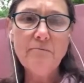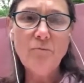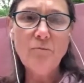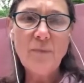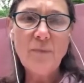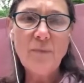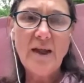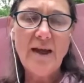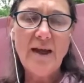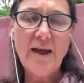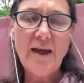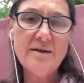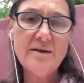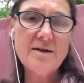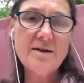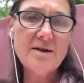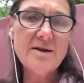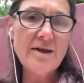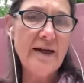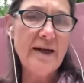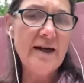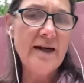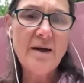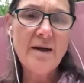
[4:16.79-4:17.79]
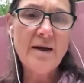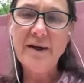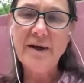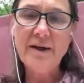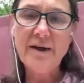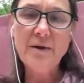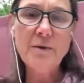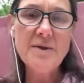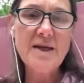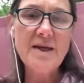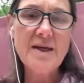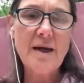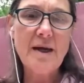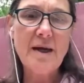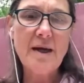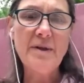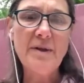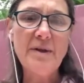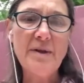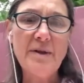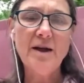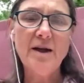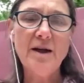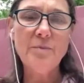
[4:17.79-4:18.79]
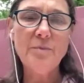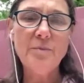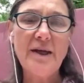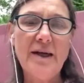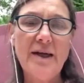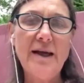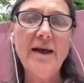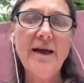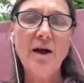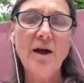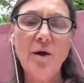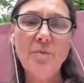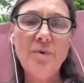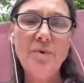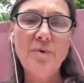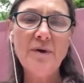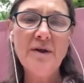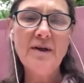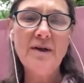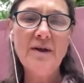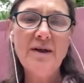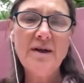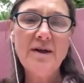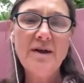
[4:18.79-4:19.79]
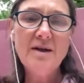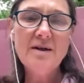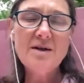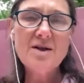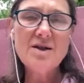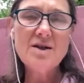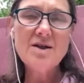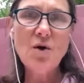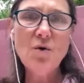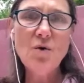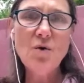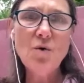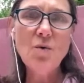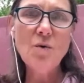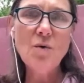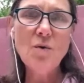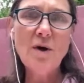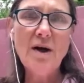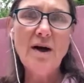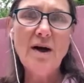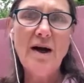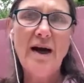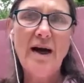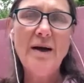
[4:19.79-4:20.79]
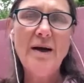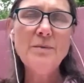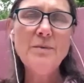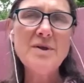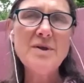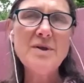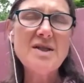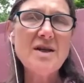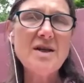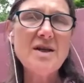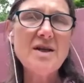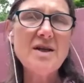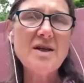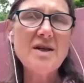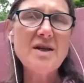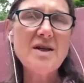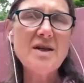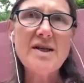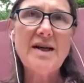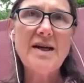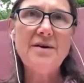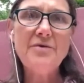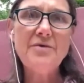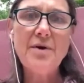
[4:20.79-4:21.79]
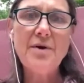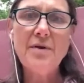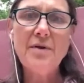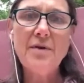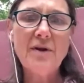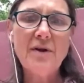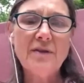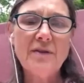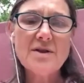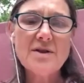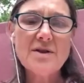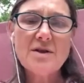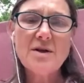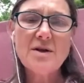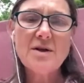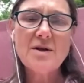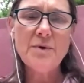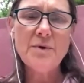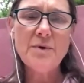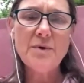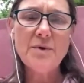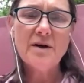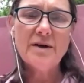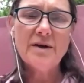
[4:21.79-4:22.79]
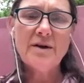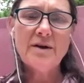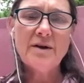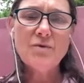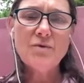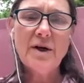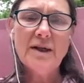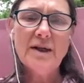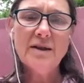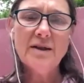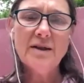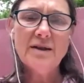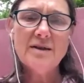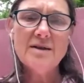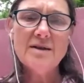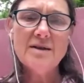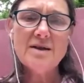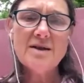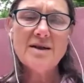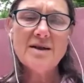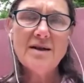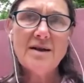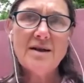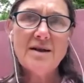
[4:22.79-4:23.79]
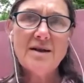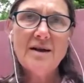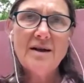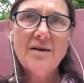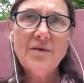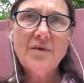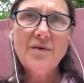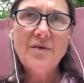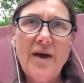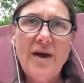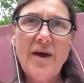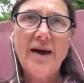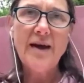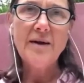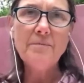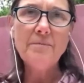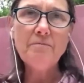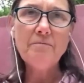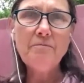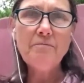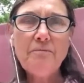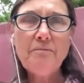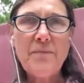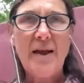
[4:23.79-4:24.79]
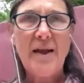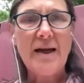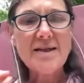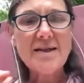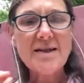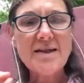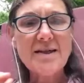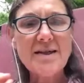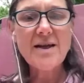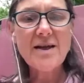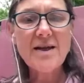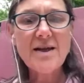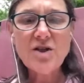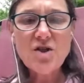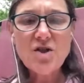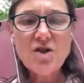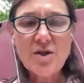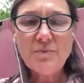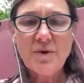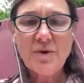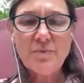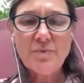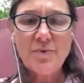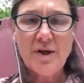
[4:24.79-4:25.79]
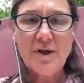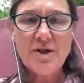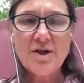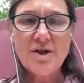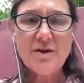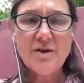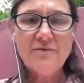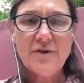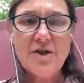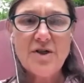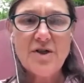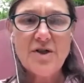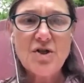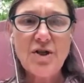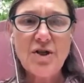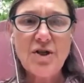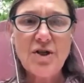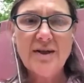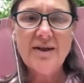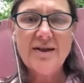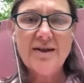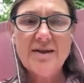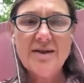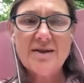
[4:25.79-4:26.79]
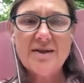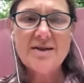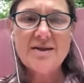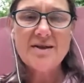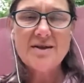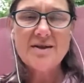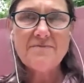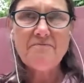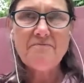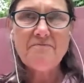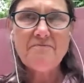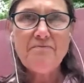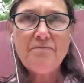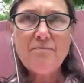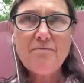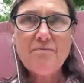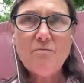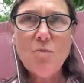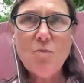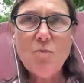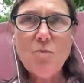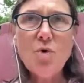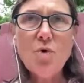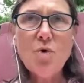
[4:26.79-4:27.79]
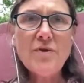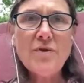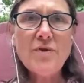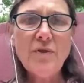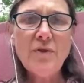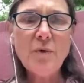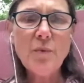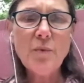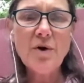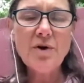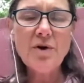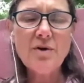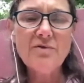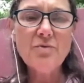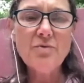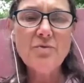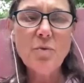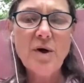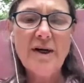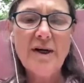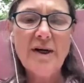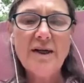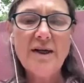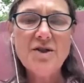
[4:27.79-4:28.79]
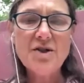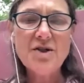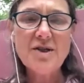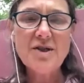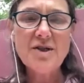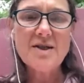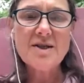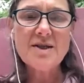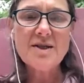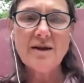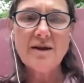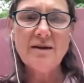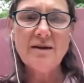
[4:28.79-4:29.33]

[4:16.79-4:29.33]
and anybody who's able to help can help. So I would say almost everything that's going on in Rutland that has a connection with Project Vision is more than the work of one agency.